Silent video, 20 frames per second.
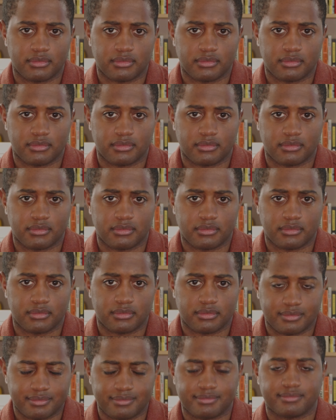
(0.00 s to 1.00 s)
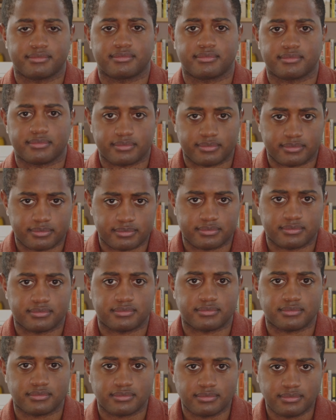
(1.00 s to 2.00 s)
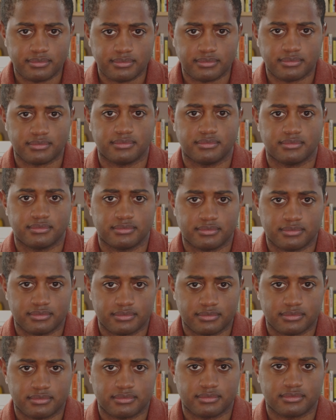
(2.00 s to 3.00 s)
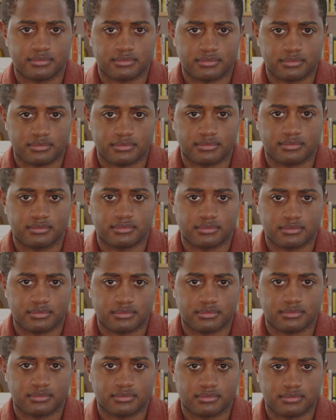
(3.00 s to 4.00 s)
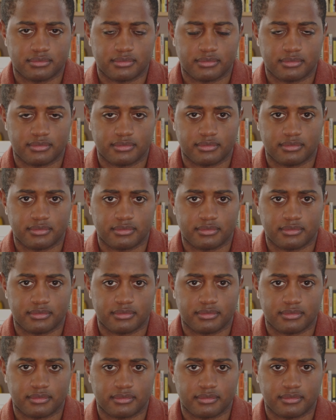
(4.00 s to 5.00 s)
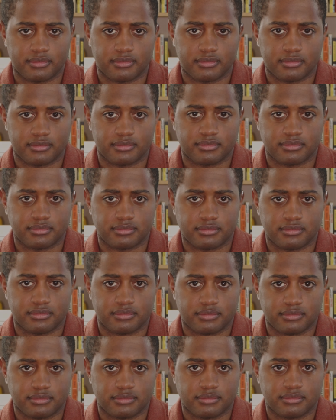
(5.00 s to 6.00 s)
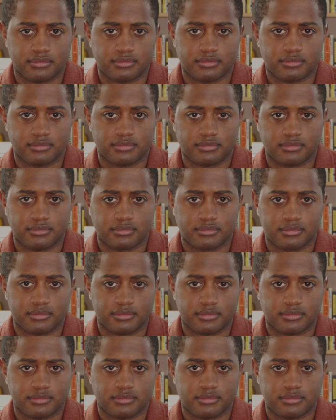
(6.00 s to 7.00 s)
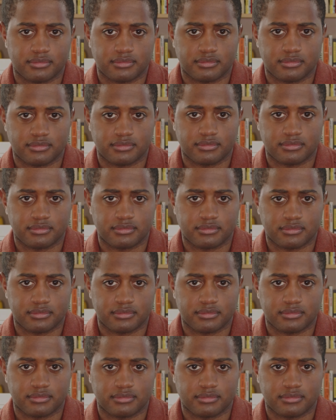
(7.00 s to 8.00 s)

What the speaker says: No words are spoken by the person on screen.